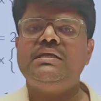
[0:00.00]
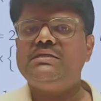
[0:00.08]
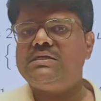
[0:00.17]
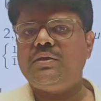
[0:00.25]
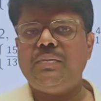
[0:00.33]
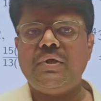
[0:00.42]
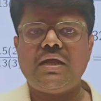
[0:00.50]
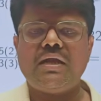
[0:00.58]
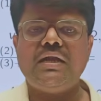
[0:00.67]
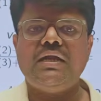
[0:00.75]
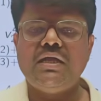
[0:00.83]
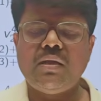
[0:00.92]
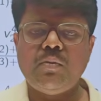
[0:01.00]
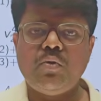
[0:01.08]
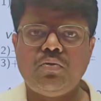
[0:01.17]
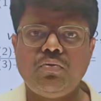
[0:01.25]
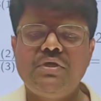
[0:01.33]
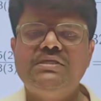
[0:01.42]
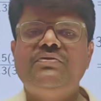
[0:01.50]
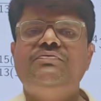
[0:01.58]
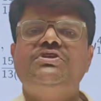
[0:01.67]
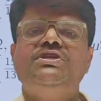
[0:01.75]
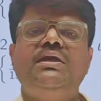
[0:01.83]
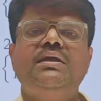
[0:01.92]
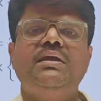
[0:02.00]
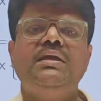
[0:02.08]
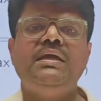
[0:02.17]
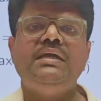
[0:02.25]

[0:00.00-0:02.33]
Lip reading: Similarly DMU2 is efficient,